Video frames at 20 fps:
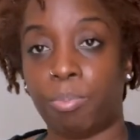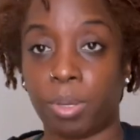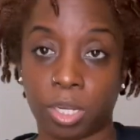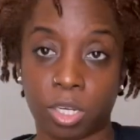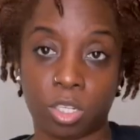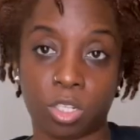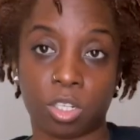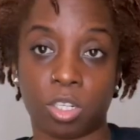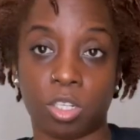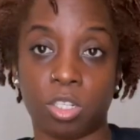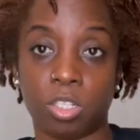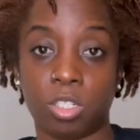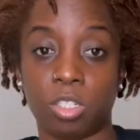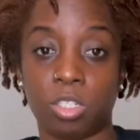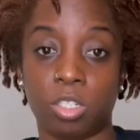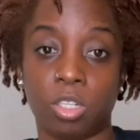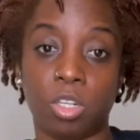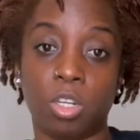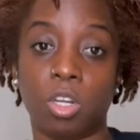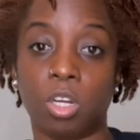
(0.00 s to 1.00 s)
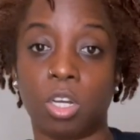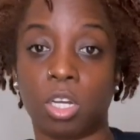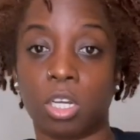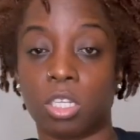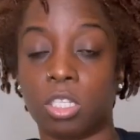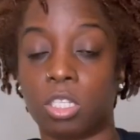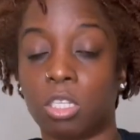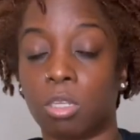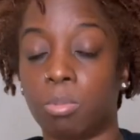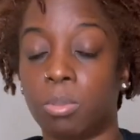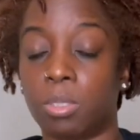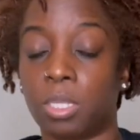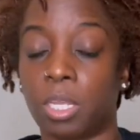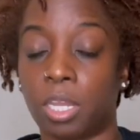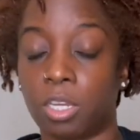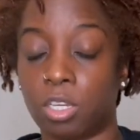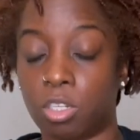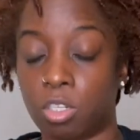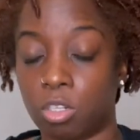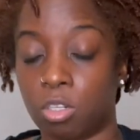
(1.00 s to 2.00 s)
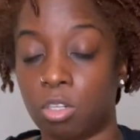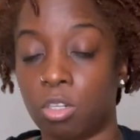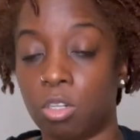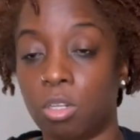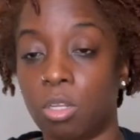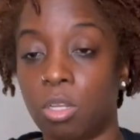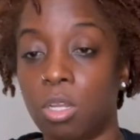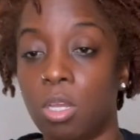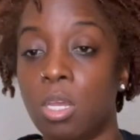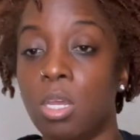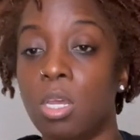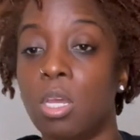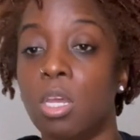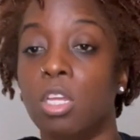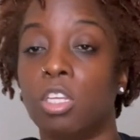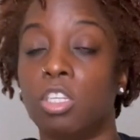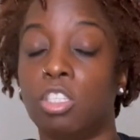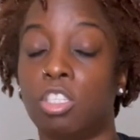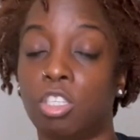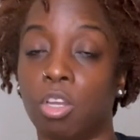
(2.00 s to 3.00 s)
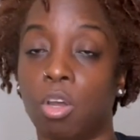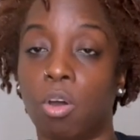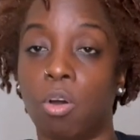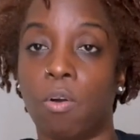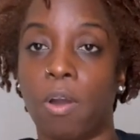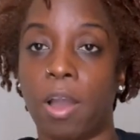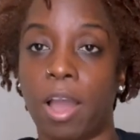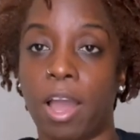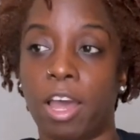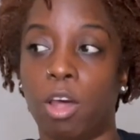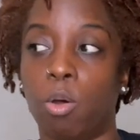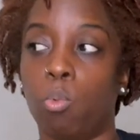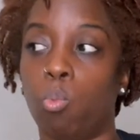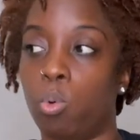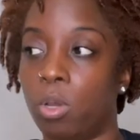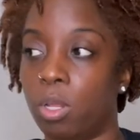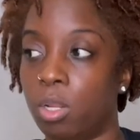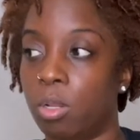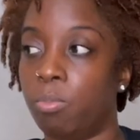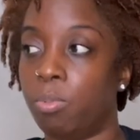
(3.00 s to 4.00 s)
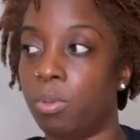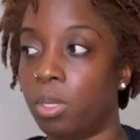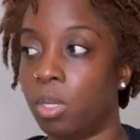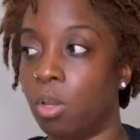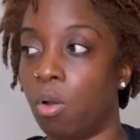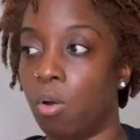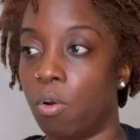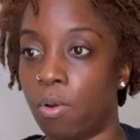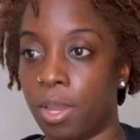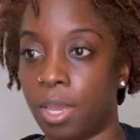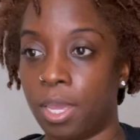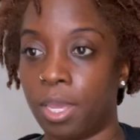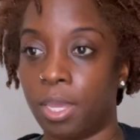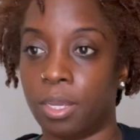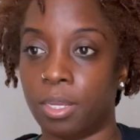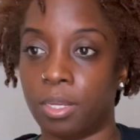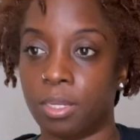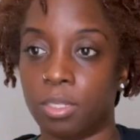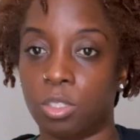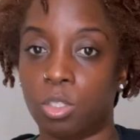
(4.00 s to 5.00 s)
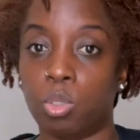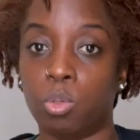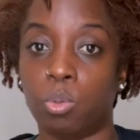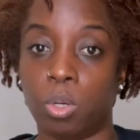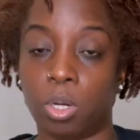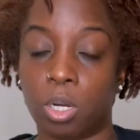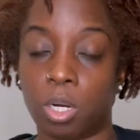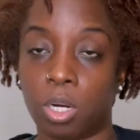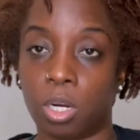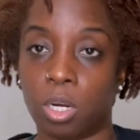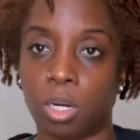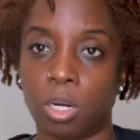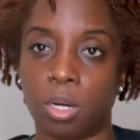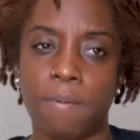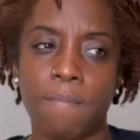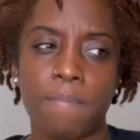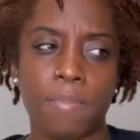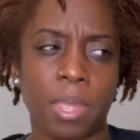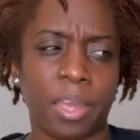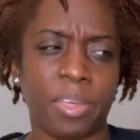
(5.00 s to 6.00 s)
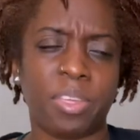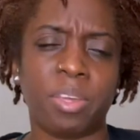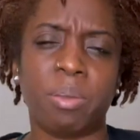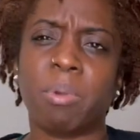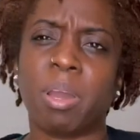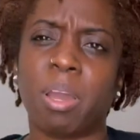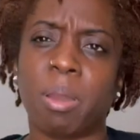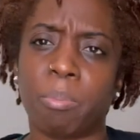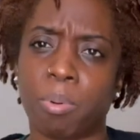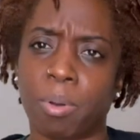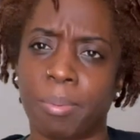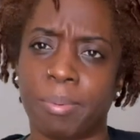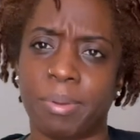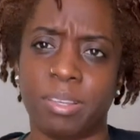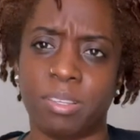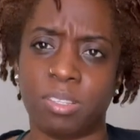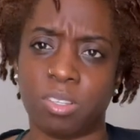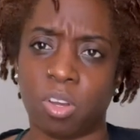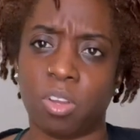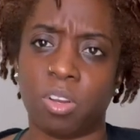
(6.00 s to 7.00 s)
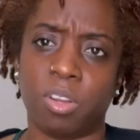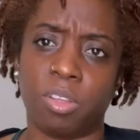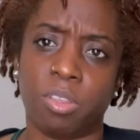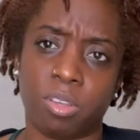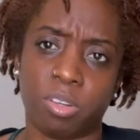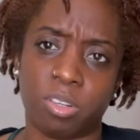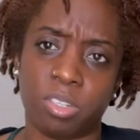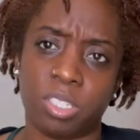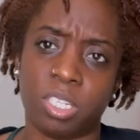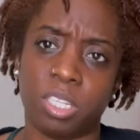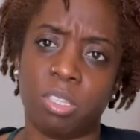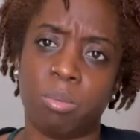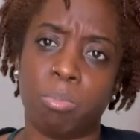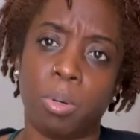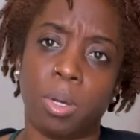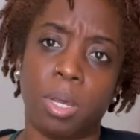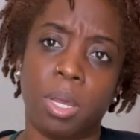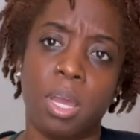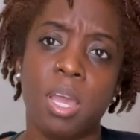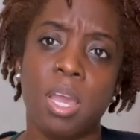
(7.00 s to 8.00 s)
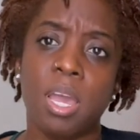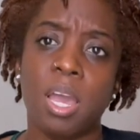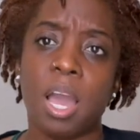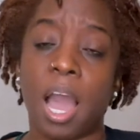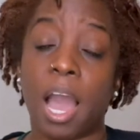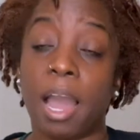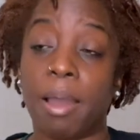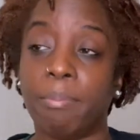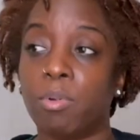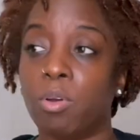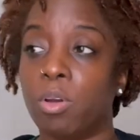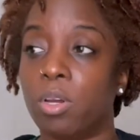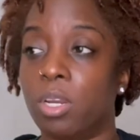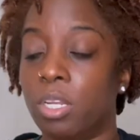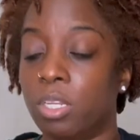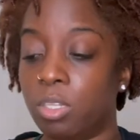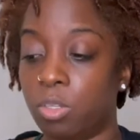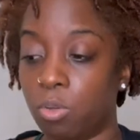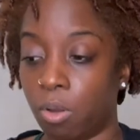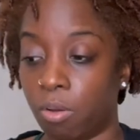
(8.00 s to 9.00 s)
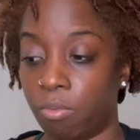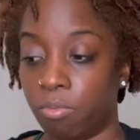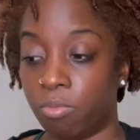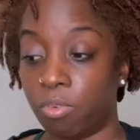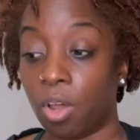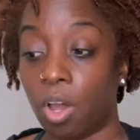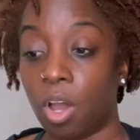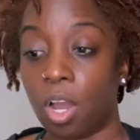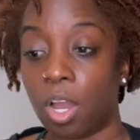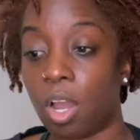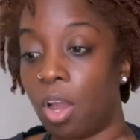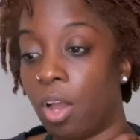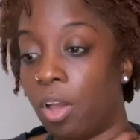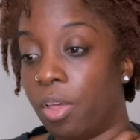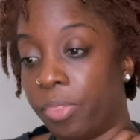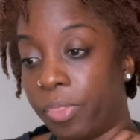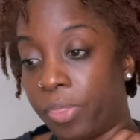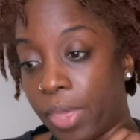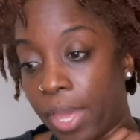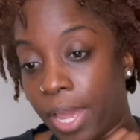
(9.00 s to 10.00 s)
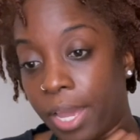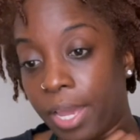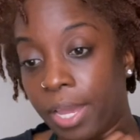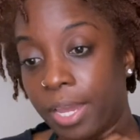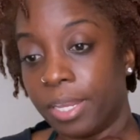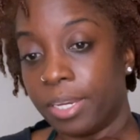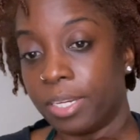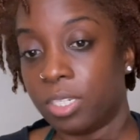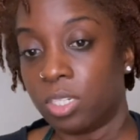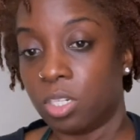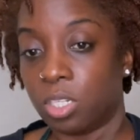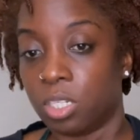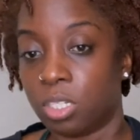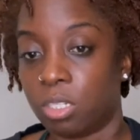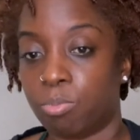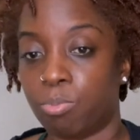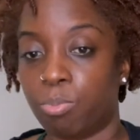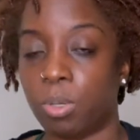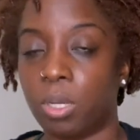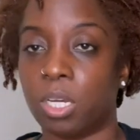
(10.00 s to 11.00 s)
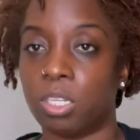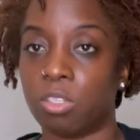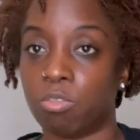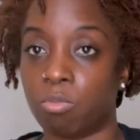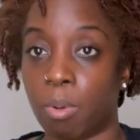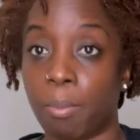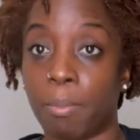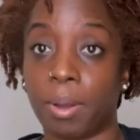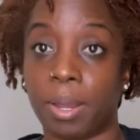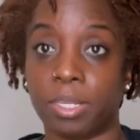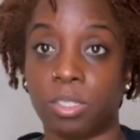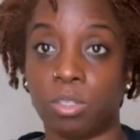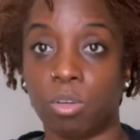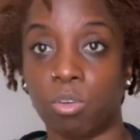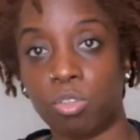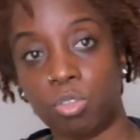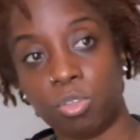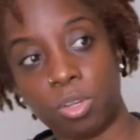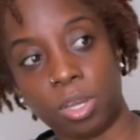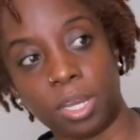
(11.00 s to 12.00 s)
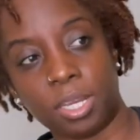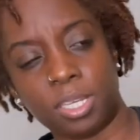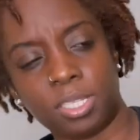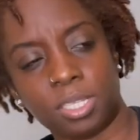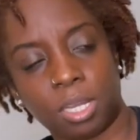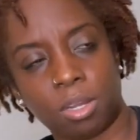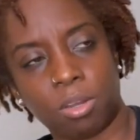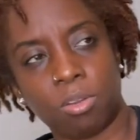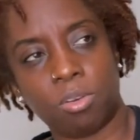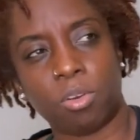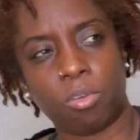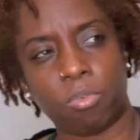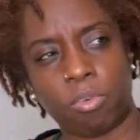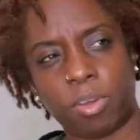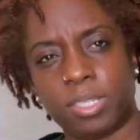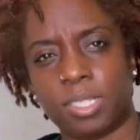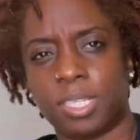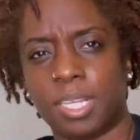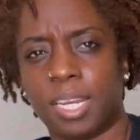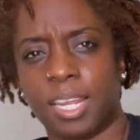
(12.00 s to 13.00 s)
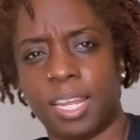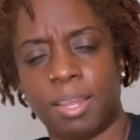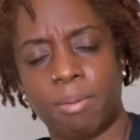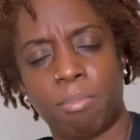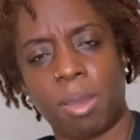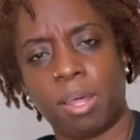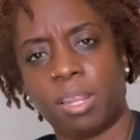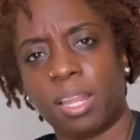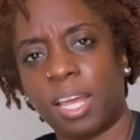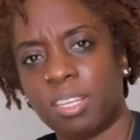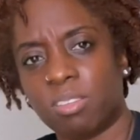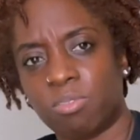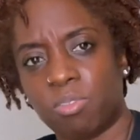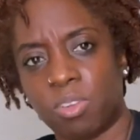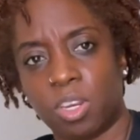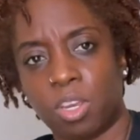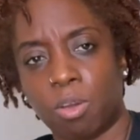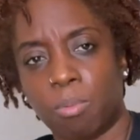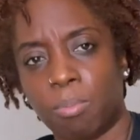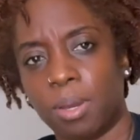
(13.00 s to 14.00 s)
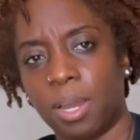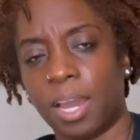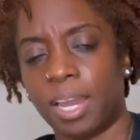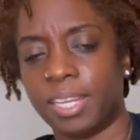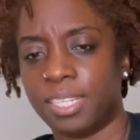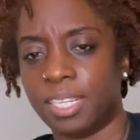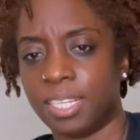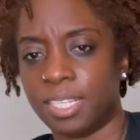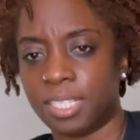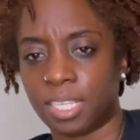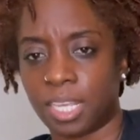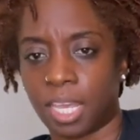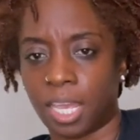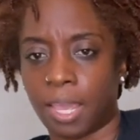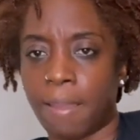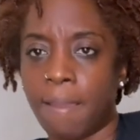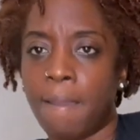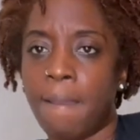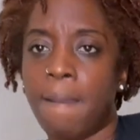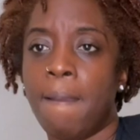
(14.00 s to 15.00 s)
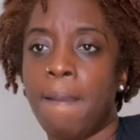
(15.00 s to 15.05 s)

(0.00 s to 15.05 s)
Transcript: pictures look substantial. So I will be going to her. I think my appointment is on the 13th, but I'm going to do a vlog on that just because, remember I told you guys, I don't know if I said it in my last video, but I did say